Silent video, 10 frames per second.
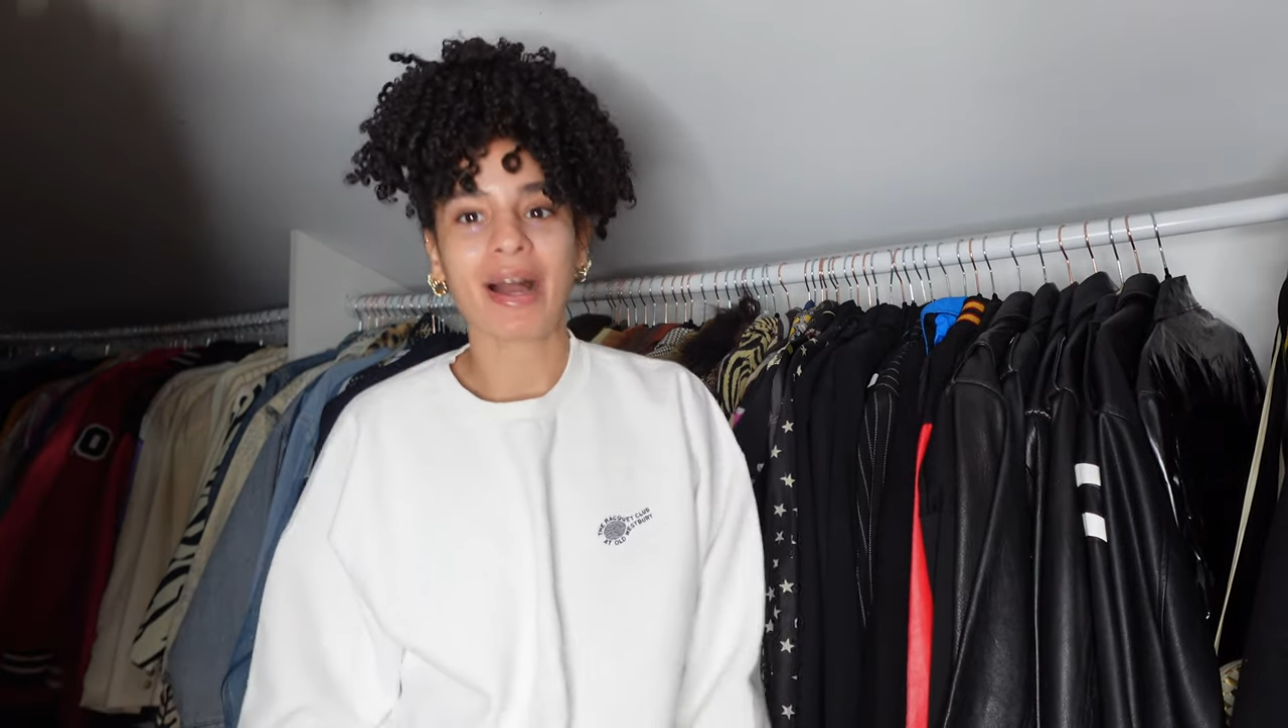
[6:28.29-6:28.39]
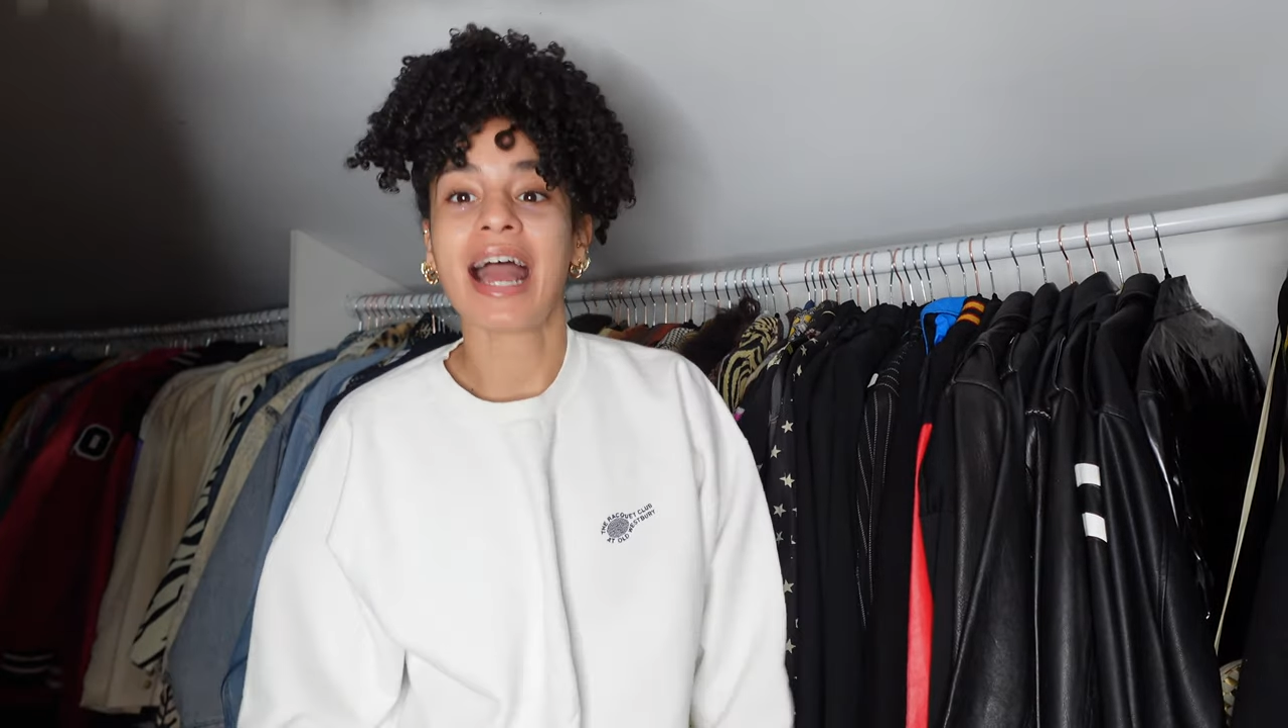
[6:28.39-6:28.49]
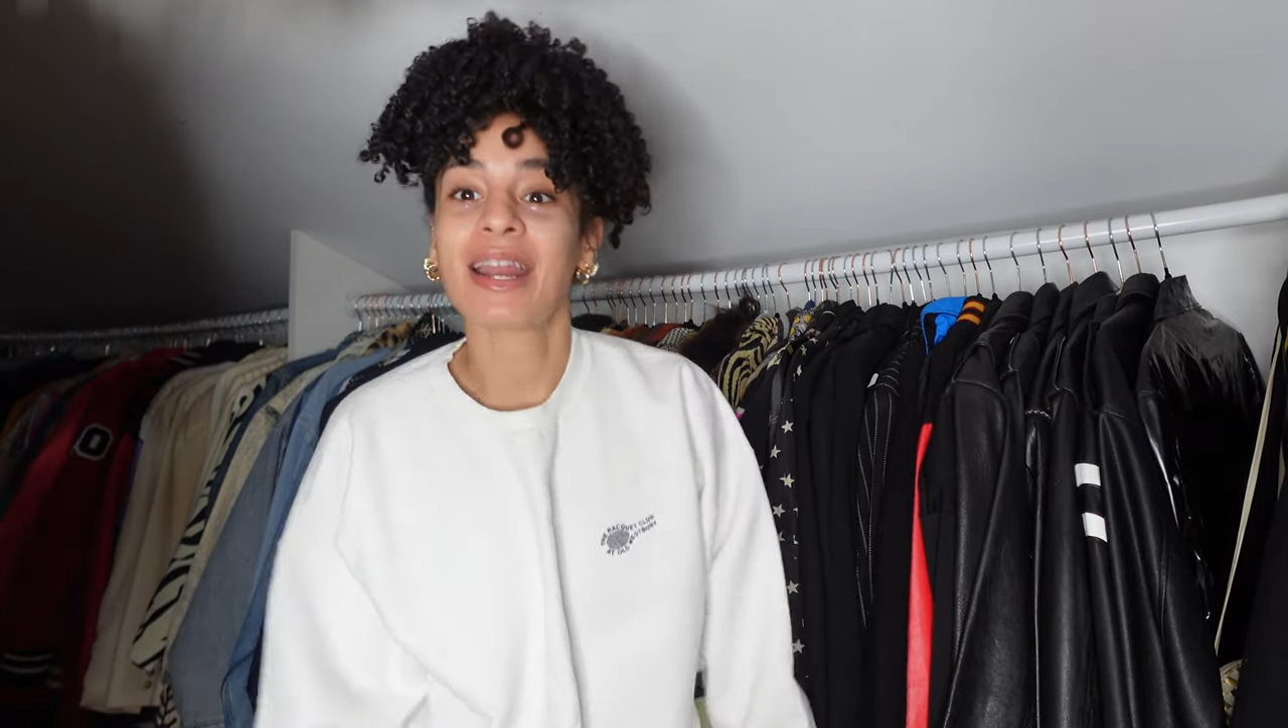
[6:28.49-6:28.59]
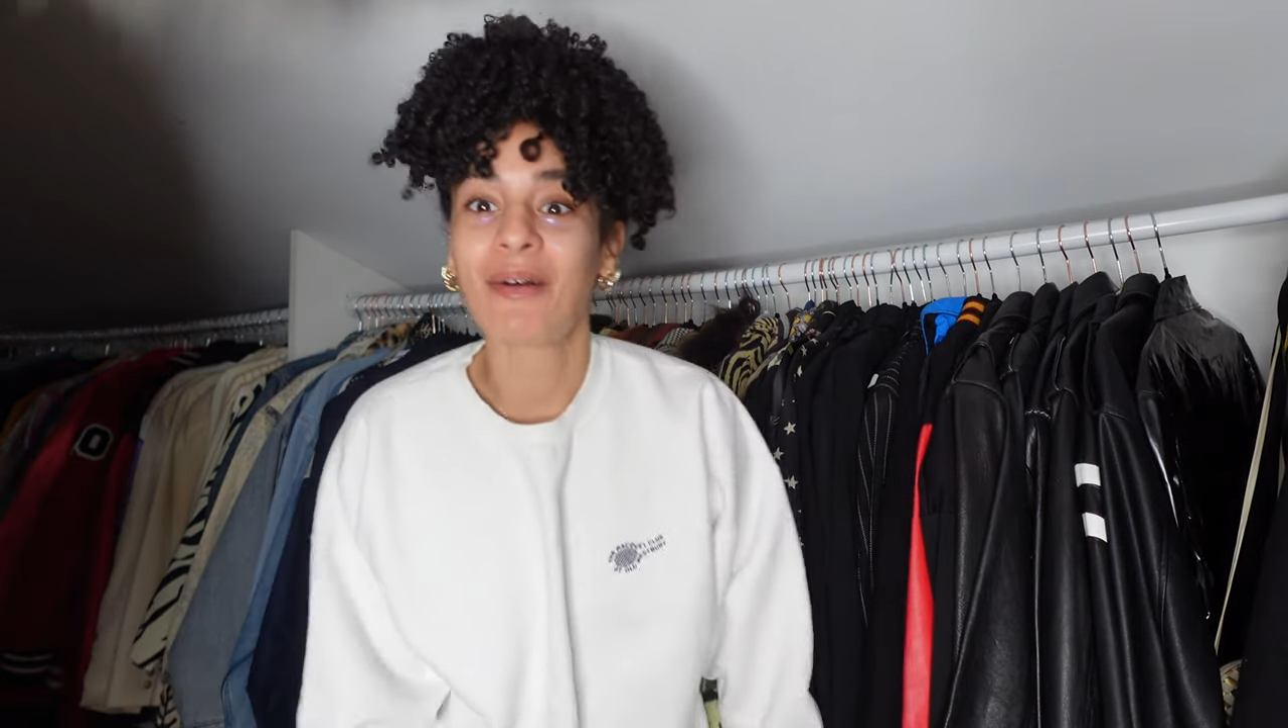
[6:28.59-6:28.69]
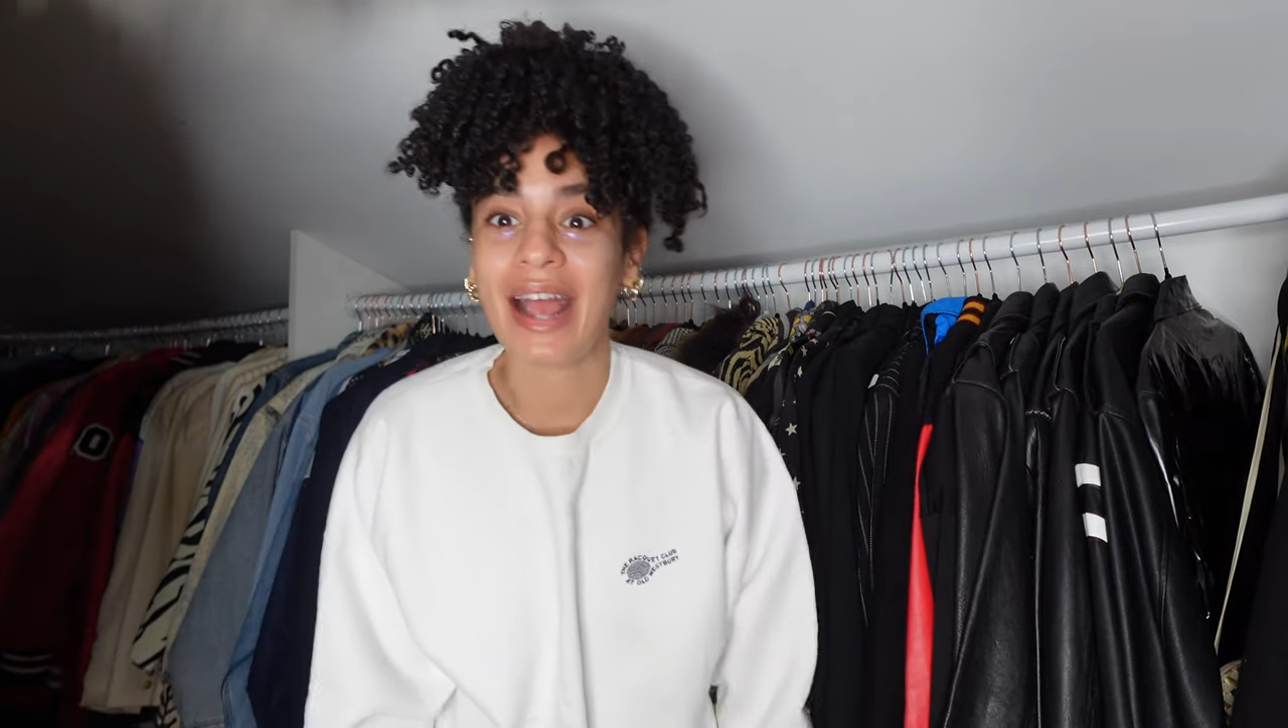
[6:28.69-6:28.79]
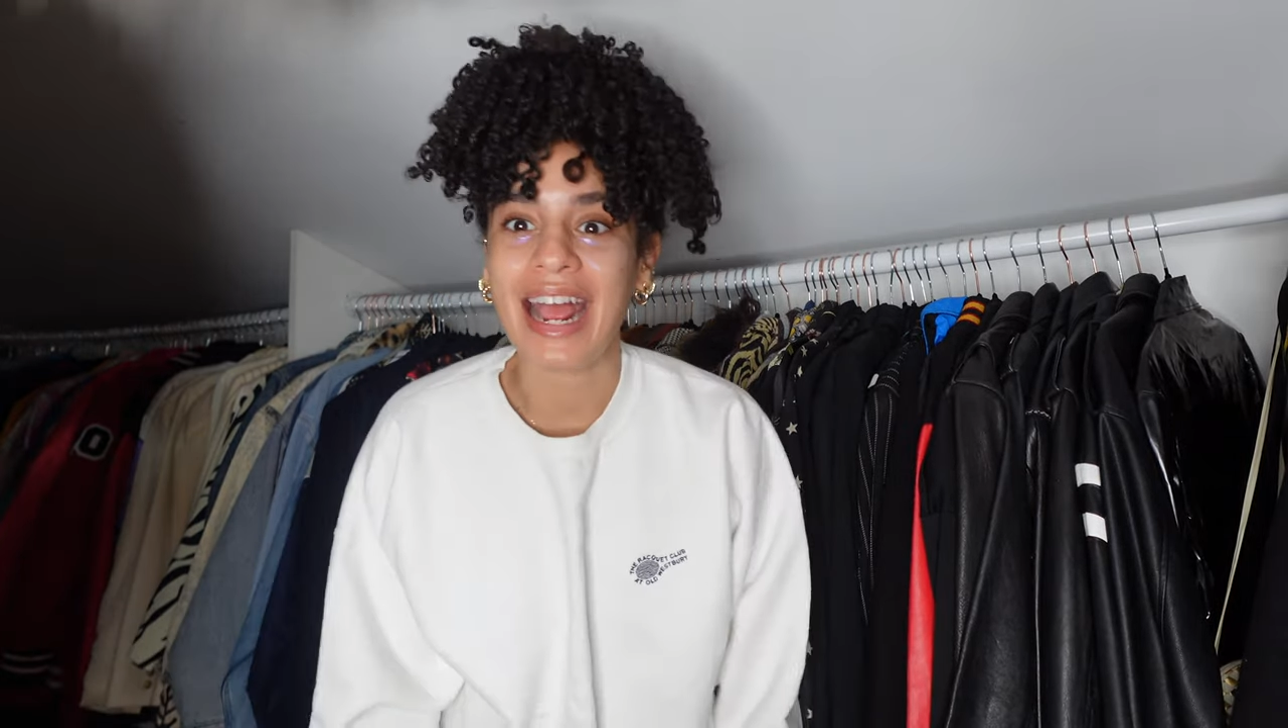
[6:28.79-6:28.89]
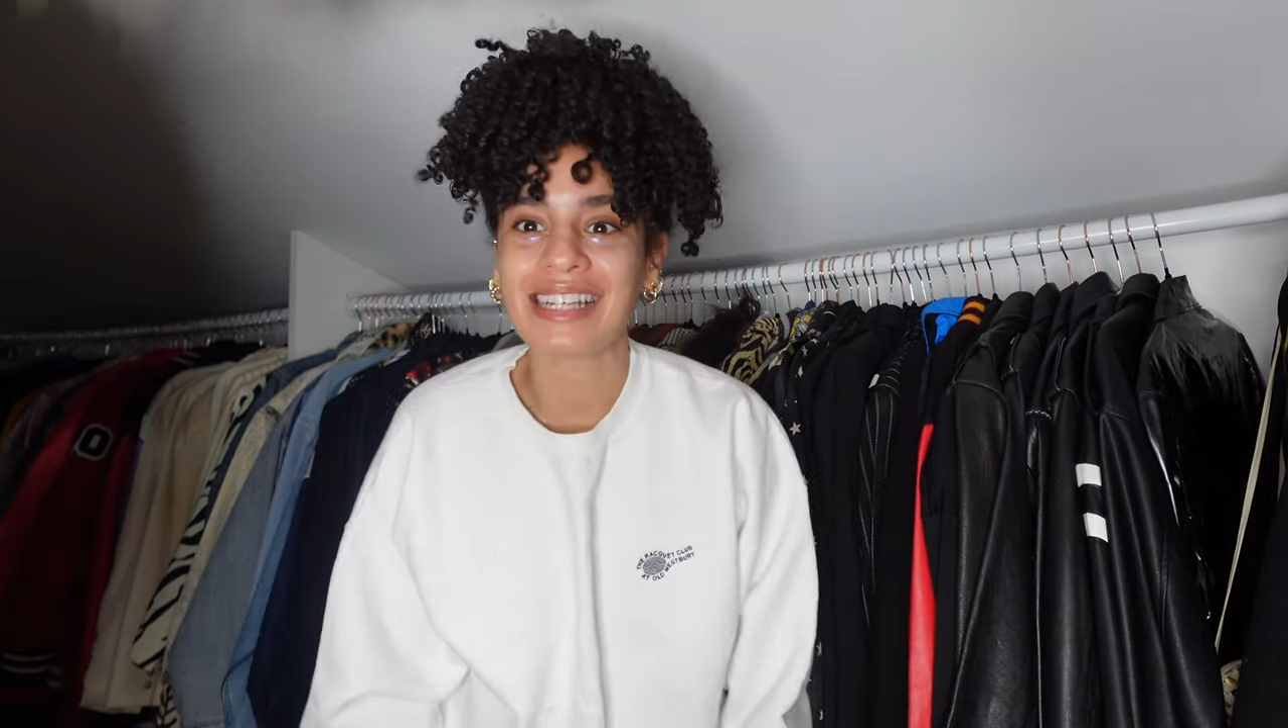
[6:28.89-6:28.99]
But anyway,